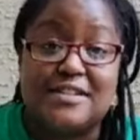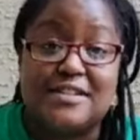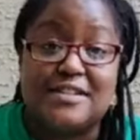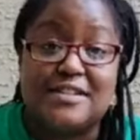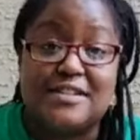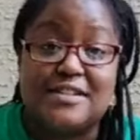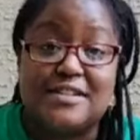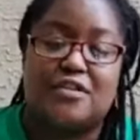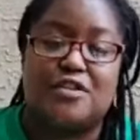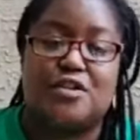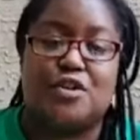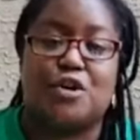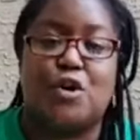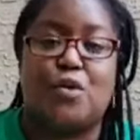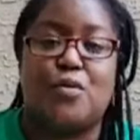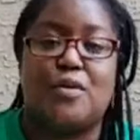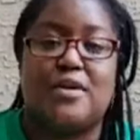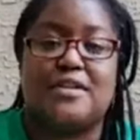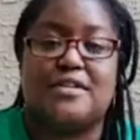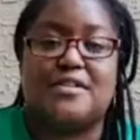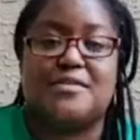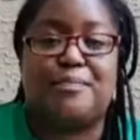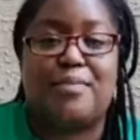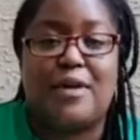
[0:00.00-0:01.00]
you're
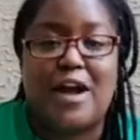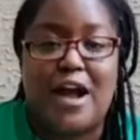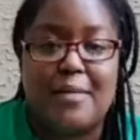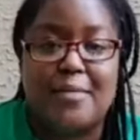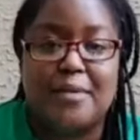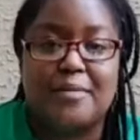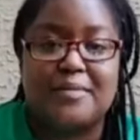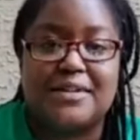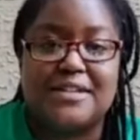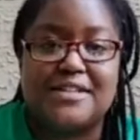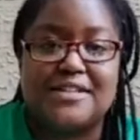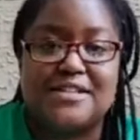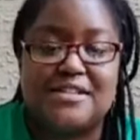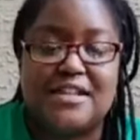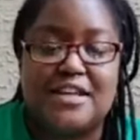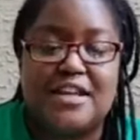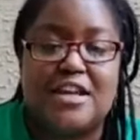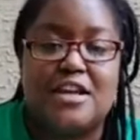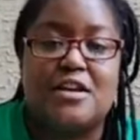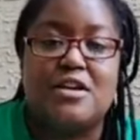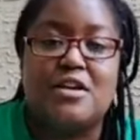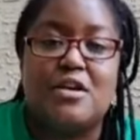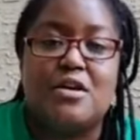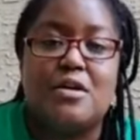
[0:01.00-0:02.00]
going to probably
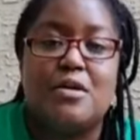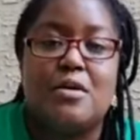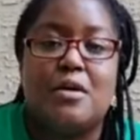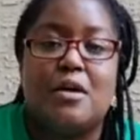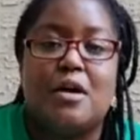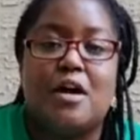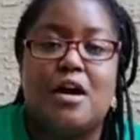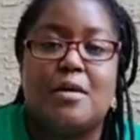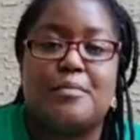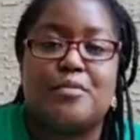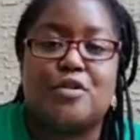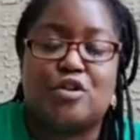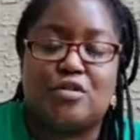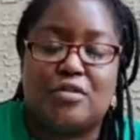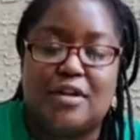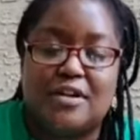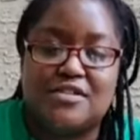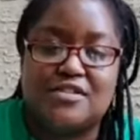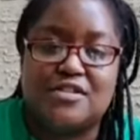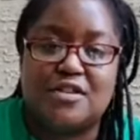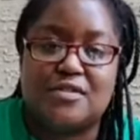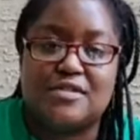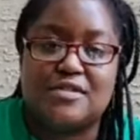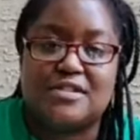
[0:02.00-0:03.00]
see
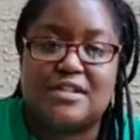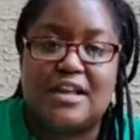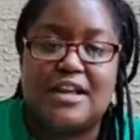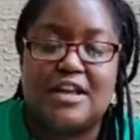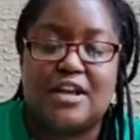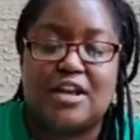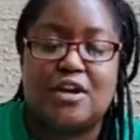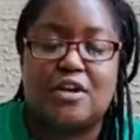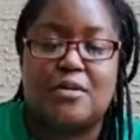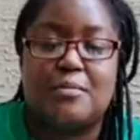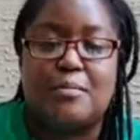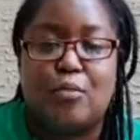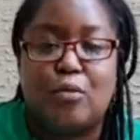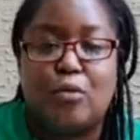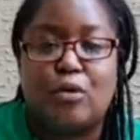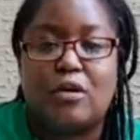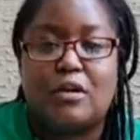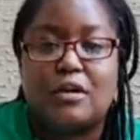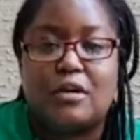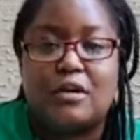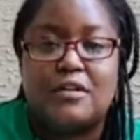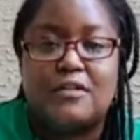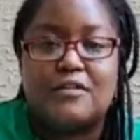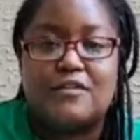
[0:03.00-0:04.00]
crustose lichen
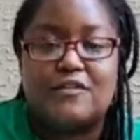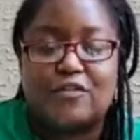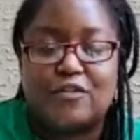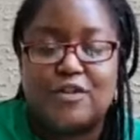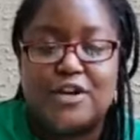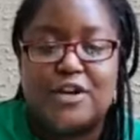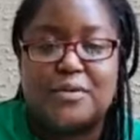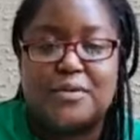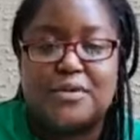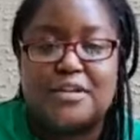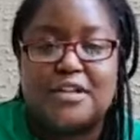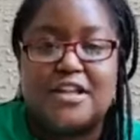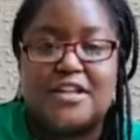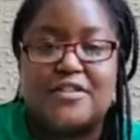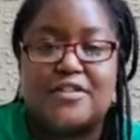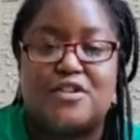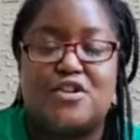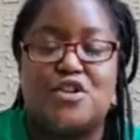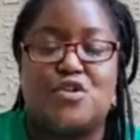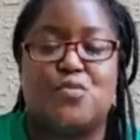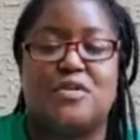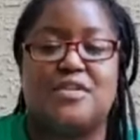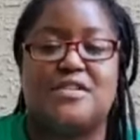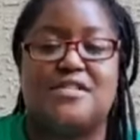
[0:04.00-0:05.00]
more frequently than
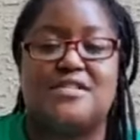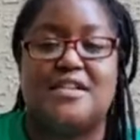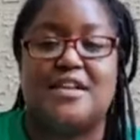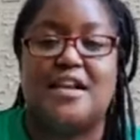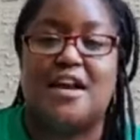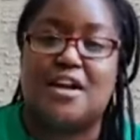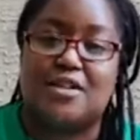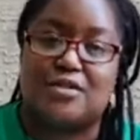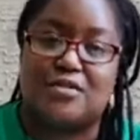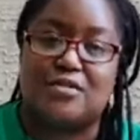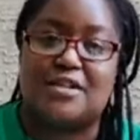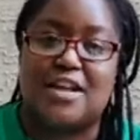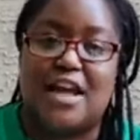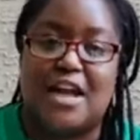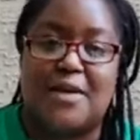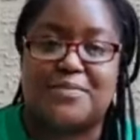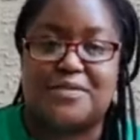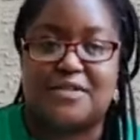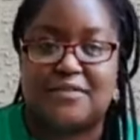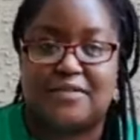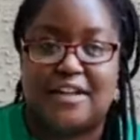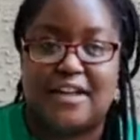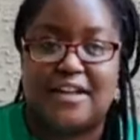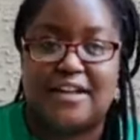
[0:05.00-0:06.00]
you would see other types
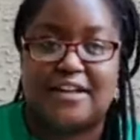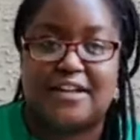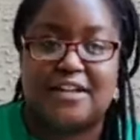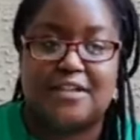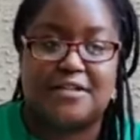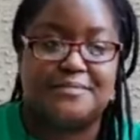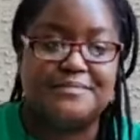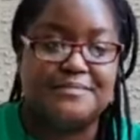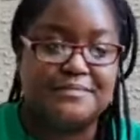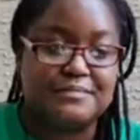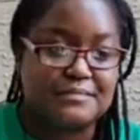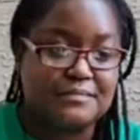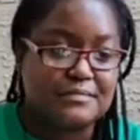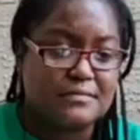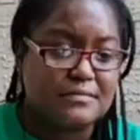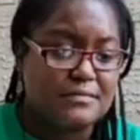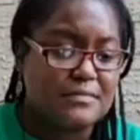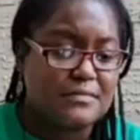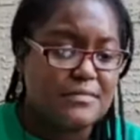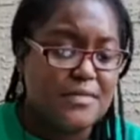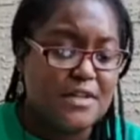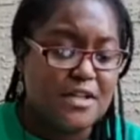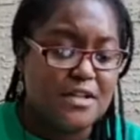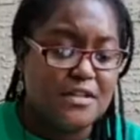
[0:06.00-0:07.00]
of lichen.
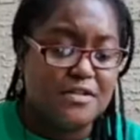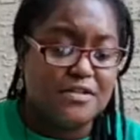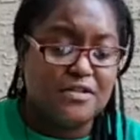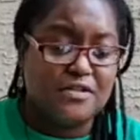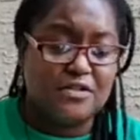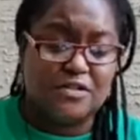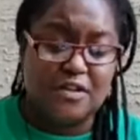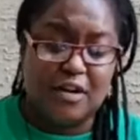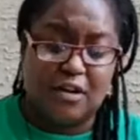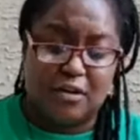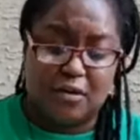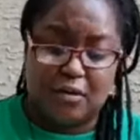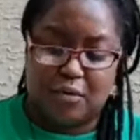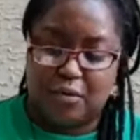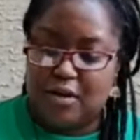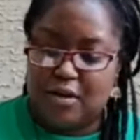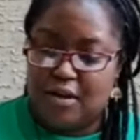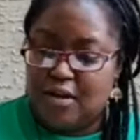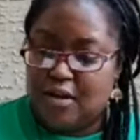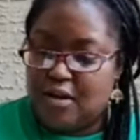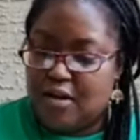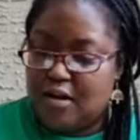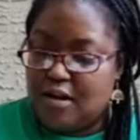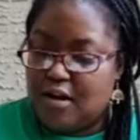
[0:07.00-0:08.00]
So
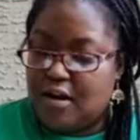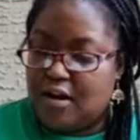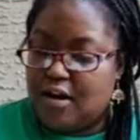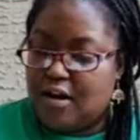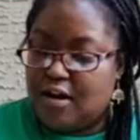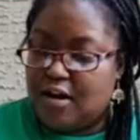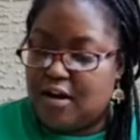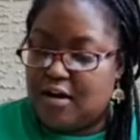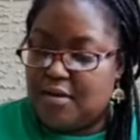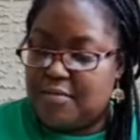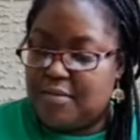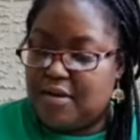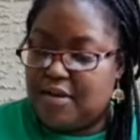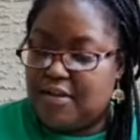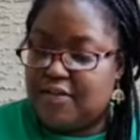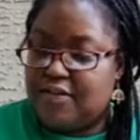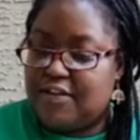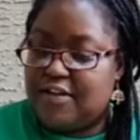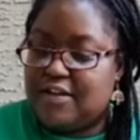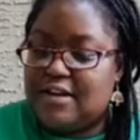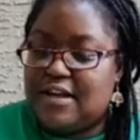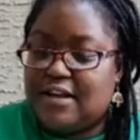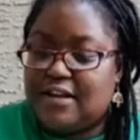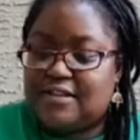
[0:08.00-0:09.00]

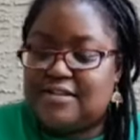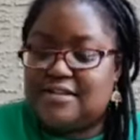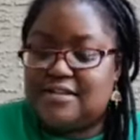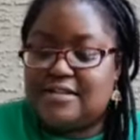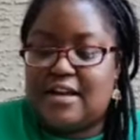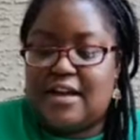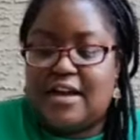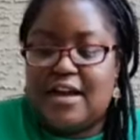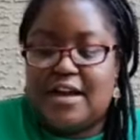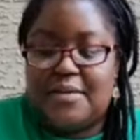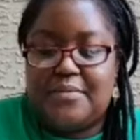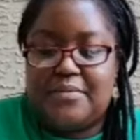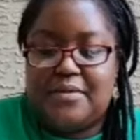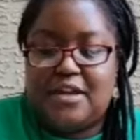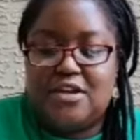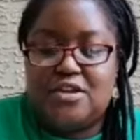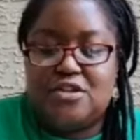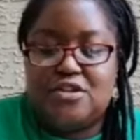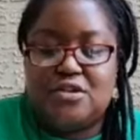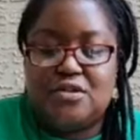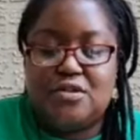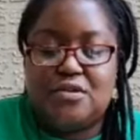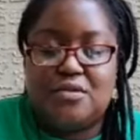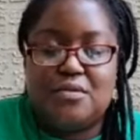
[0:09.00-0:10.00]
the next time
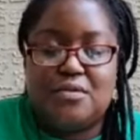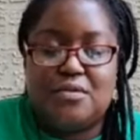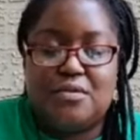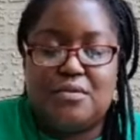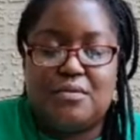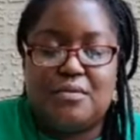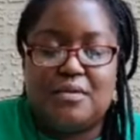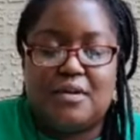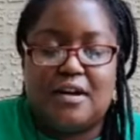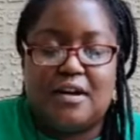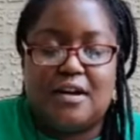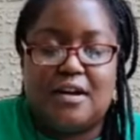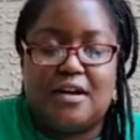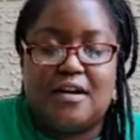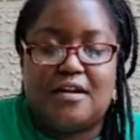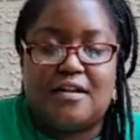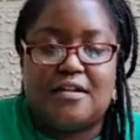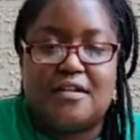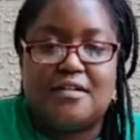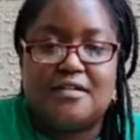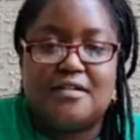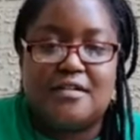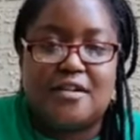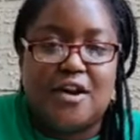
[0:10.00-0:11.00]
that you
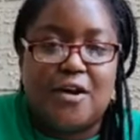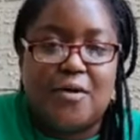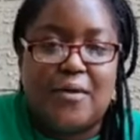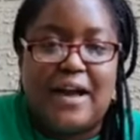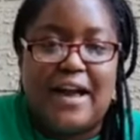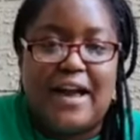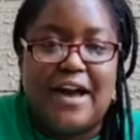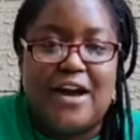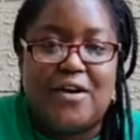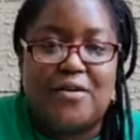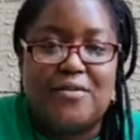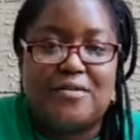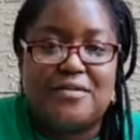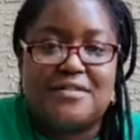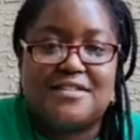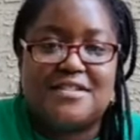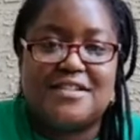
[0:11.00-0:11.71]
go out,